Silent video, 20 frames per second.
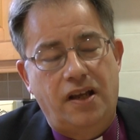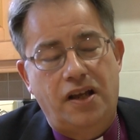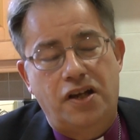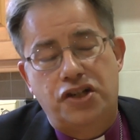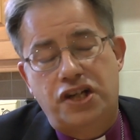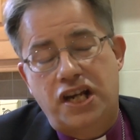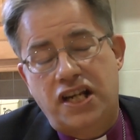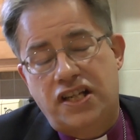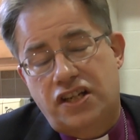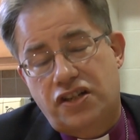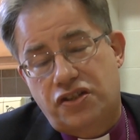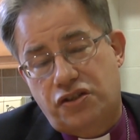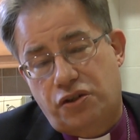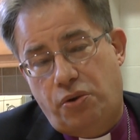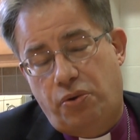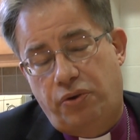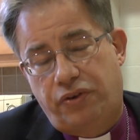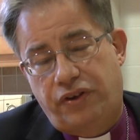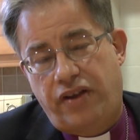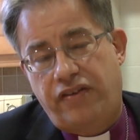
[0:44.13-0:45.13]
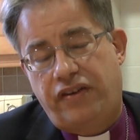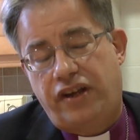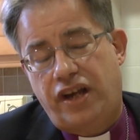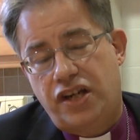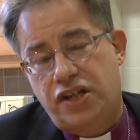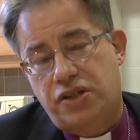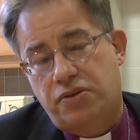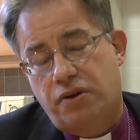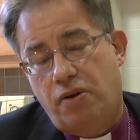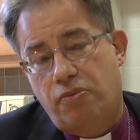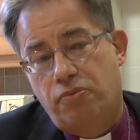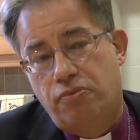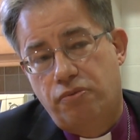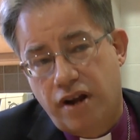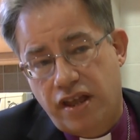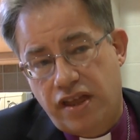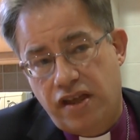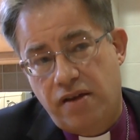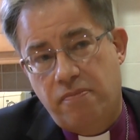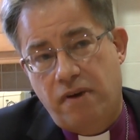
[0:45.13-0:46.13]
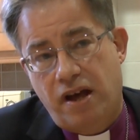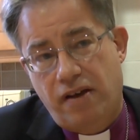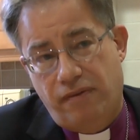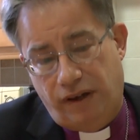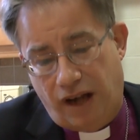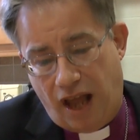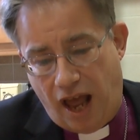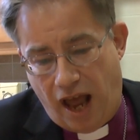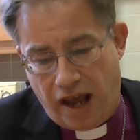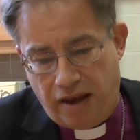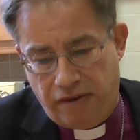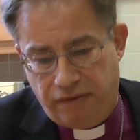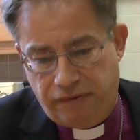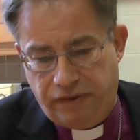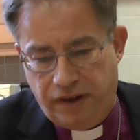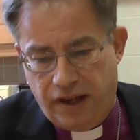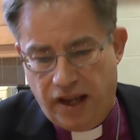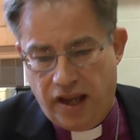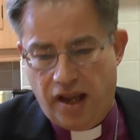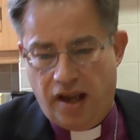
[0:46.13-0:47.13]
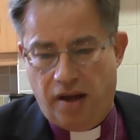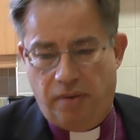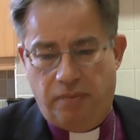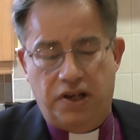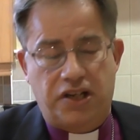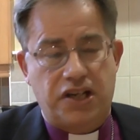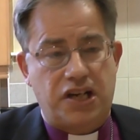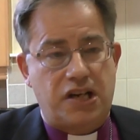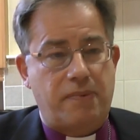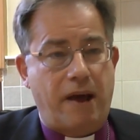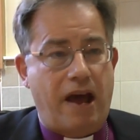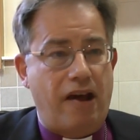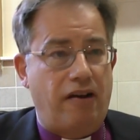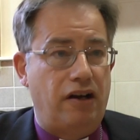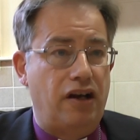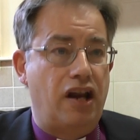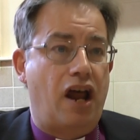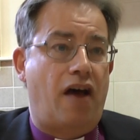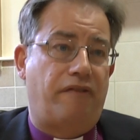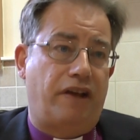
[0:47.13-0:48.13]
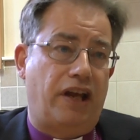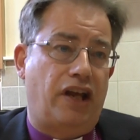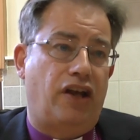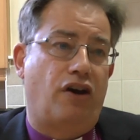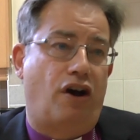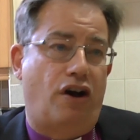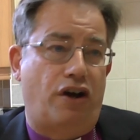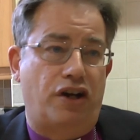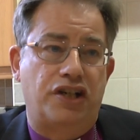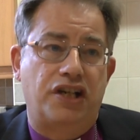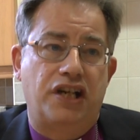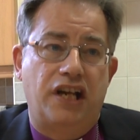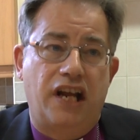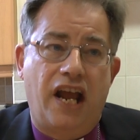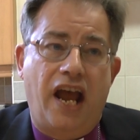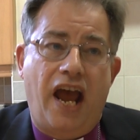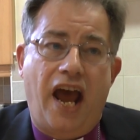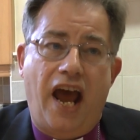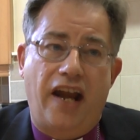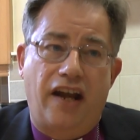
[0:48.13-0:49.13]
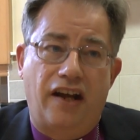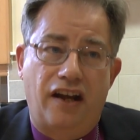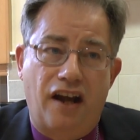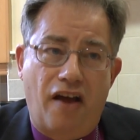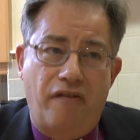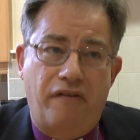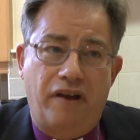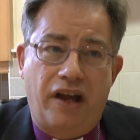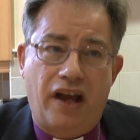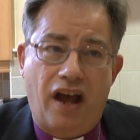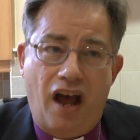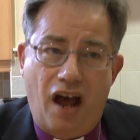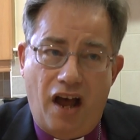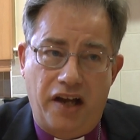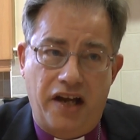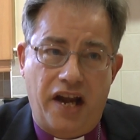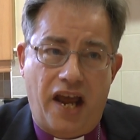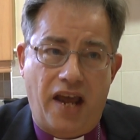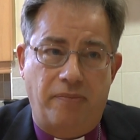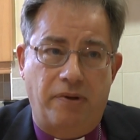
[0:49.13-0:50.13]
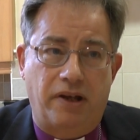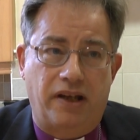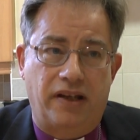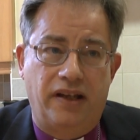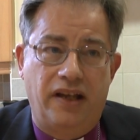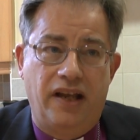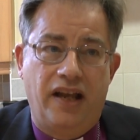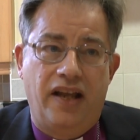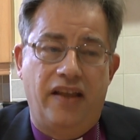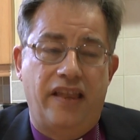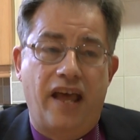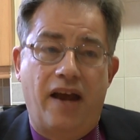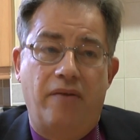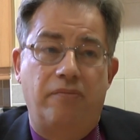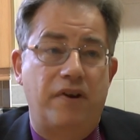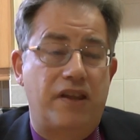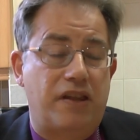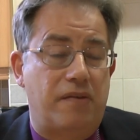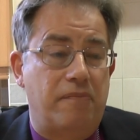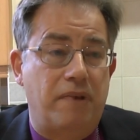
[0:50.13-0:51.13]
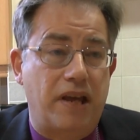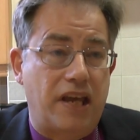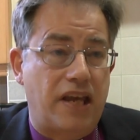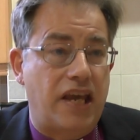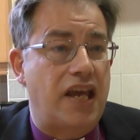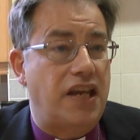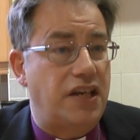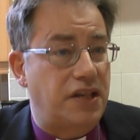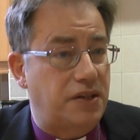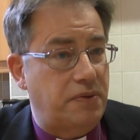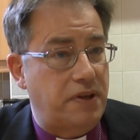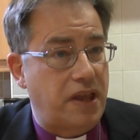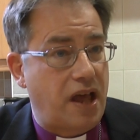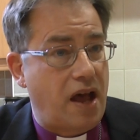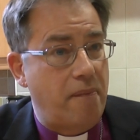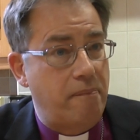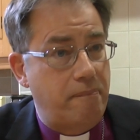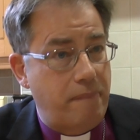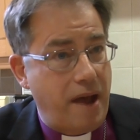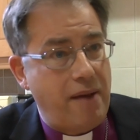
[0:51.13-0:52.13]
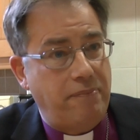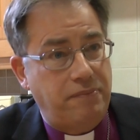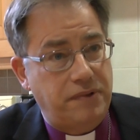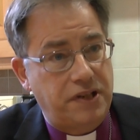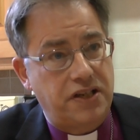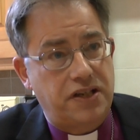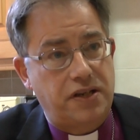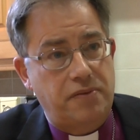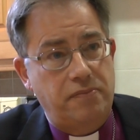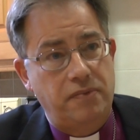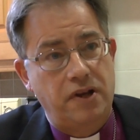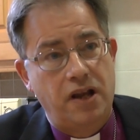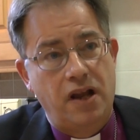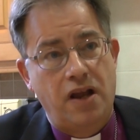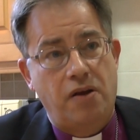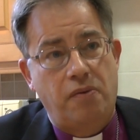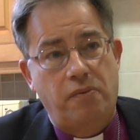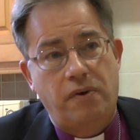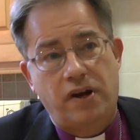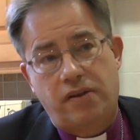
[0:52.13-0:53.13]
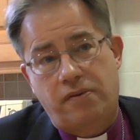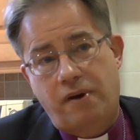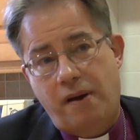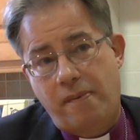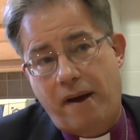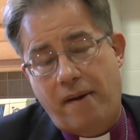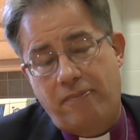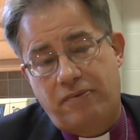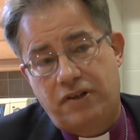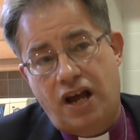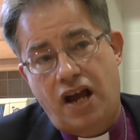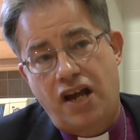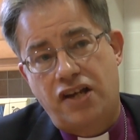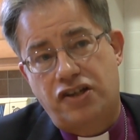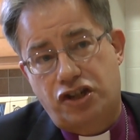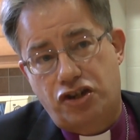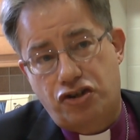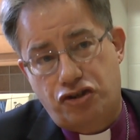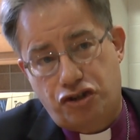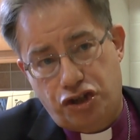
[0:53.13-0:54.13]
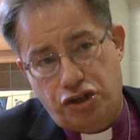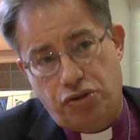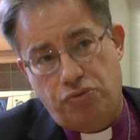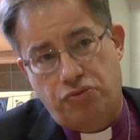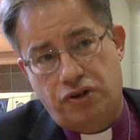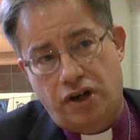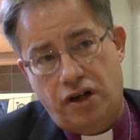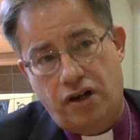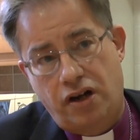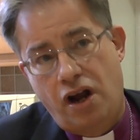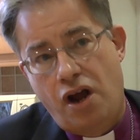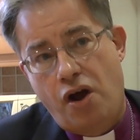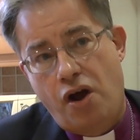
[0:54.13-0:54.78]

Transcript: Jesus calls us into a rhythm of life, which is about loving God and loving our neighbour. That rhythm begins with our baptism, whether we're baptised as children